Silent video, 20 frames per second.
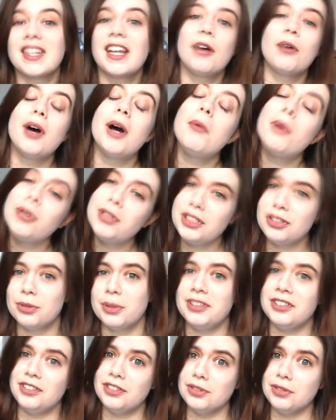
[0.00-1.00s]
Now, I'm only
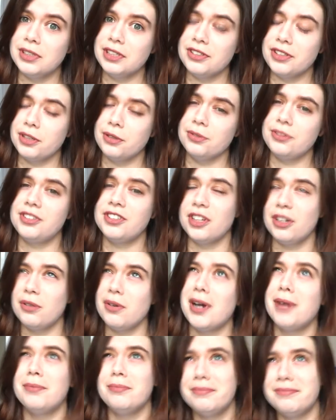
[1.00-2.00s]
twenty-two years old, so
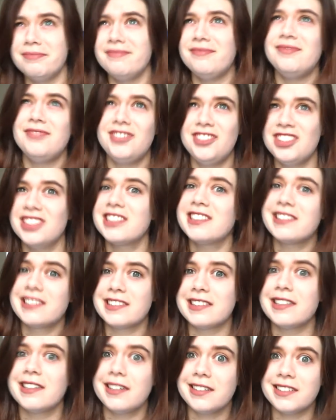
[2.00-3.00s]
I'm
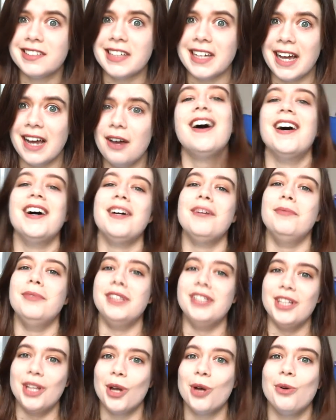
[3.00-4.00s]
just starting out. I'm
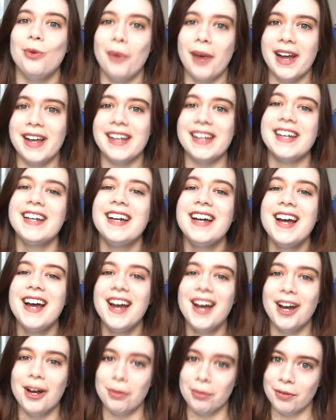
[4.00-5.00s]
in no way
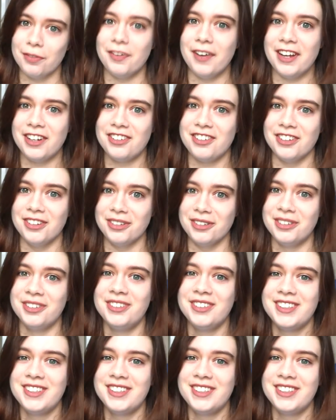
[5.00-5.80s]
a professional.